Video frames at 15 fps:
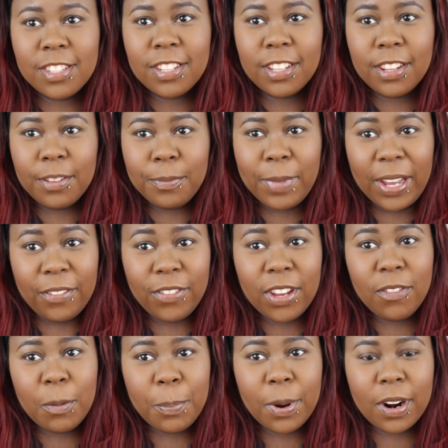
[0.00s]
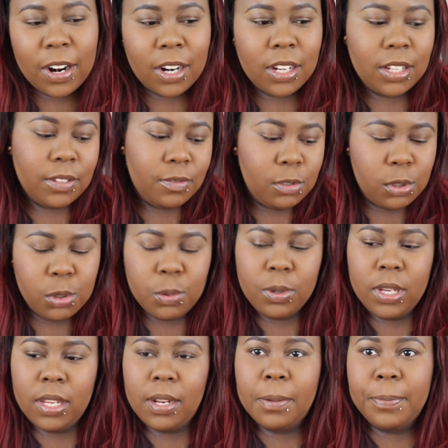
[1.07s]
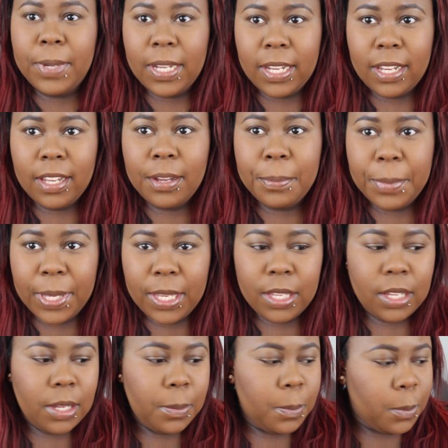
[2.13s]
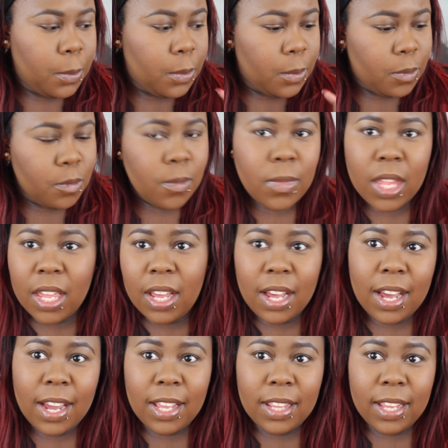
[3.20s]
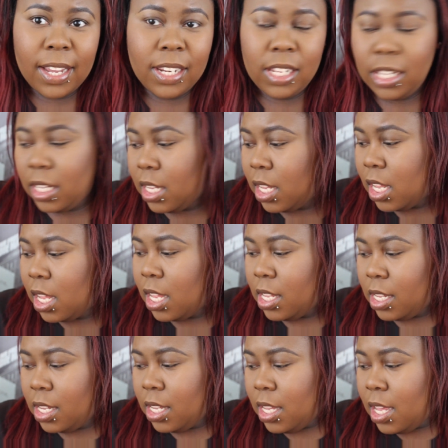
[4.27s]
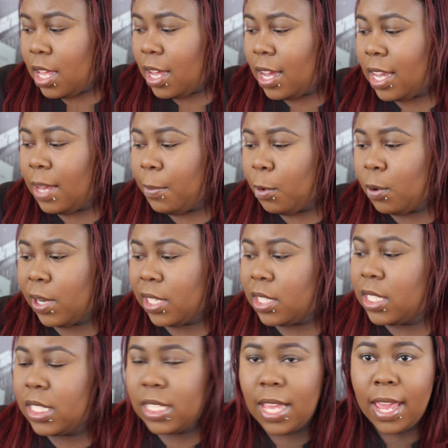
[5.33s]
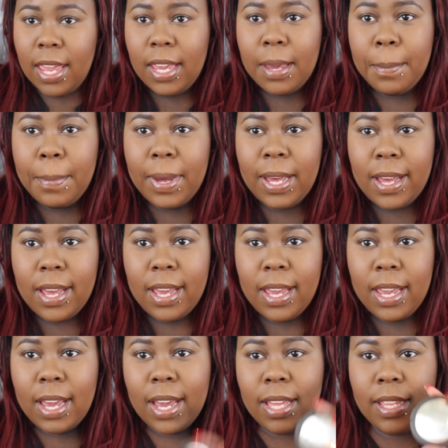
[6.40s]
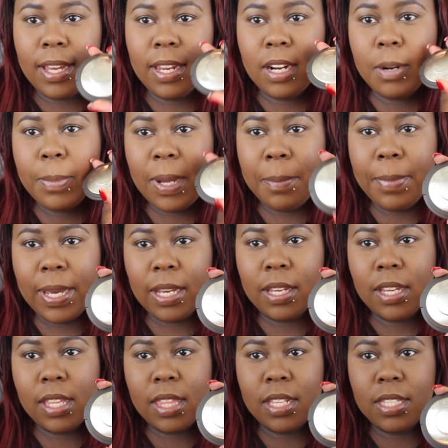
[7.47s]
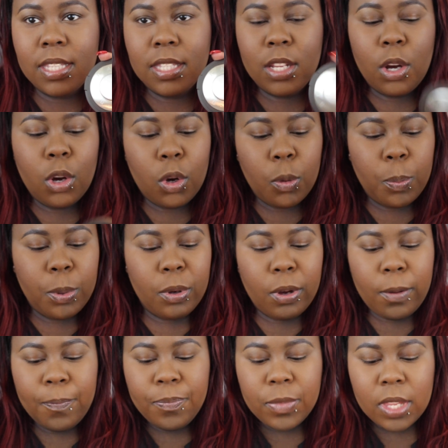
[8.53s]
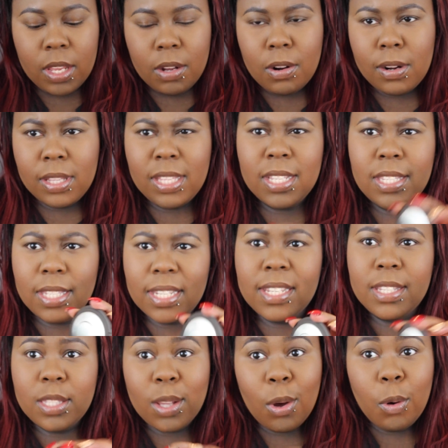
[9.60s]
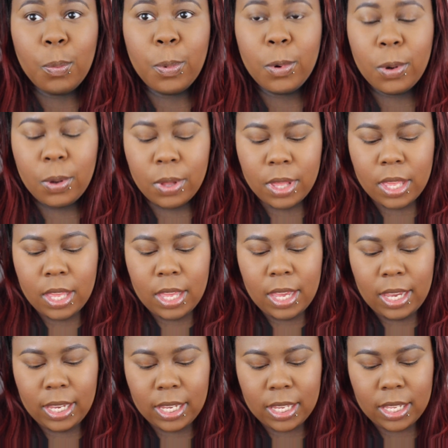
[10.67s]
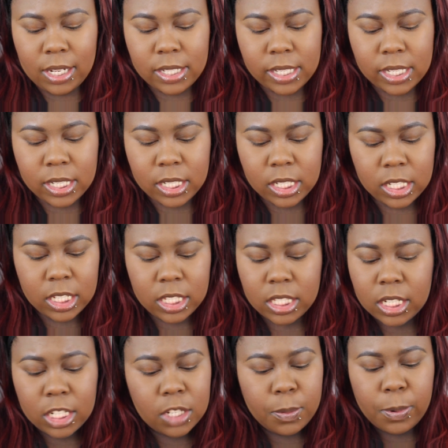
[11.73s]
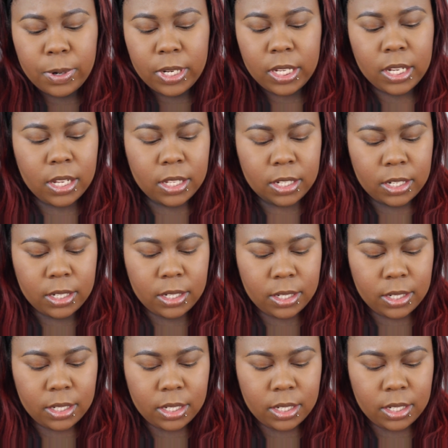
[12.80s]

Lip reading: On to my favorite part of doing my makeup, highlighting. I am going to take my highlighter by Becca. This is the Opal, or this is Opal, and such a pretty color.